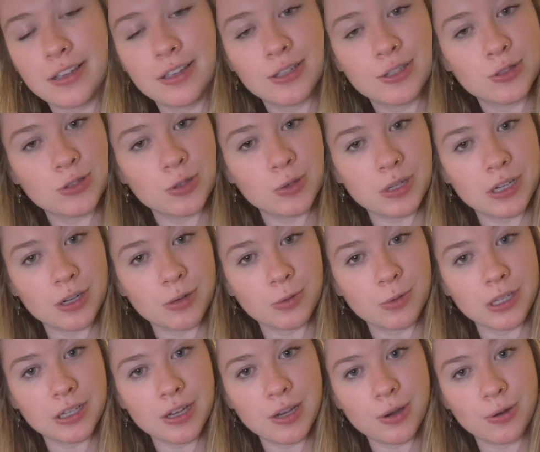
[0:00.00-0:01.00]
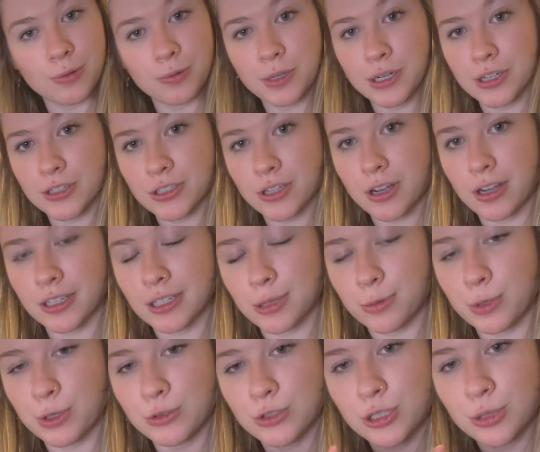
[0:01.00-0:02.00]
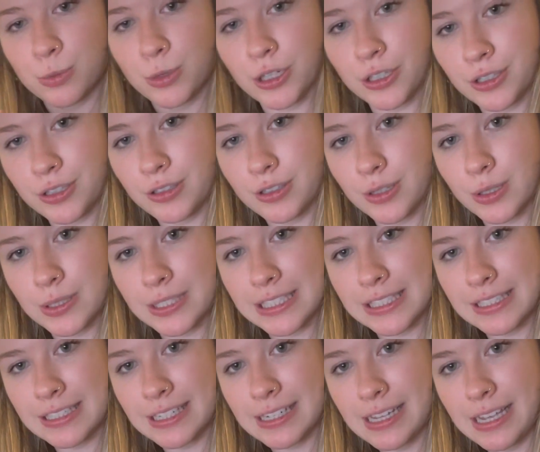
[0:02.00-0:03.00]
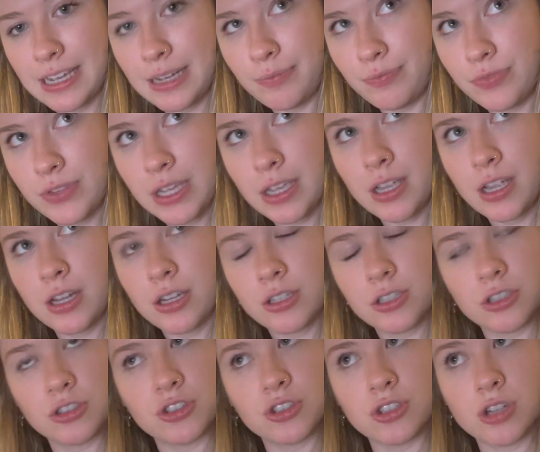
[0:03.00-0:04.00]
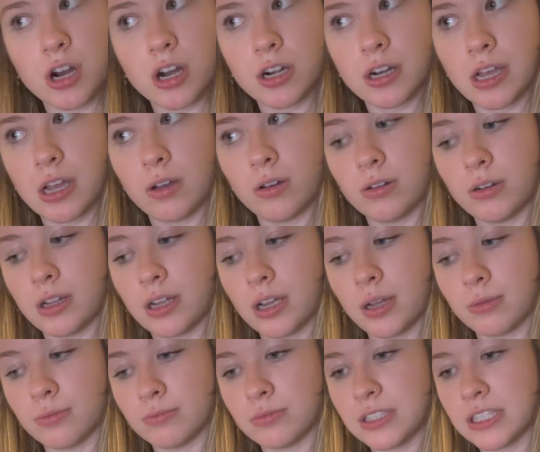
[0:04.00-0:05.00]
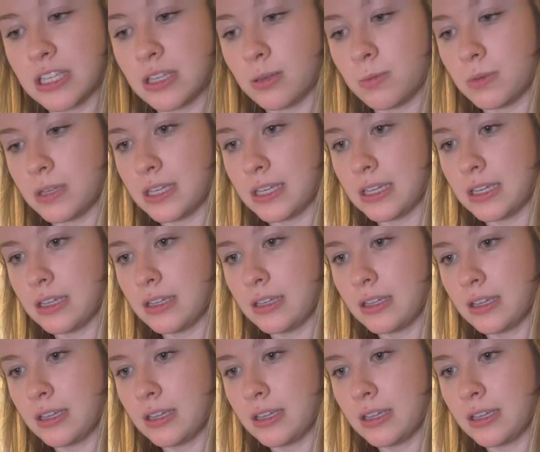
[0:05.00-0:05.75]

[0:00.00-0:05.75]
So here we go. We are talking about tuberculosis today. To start out, TB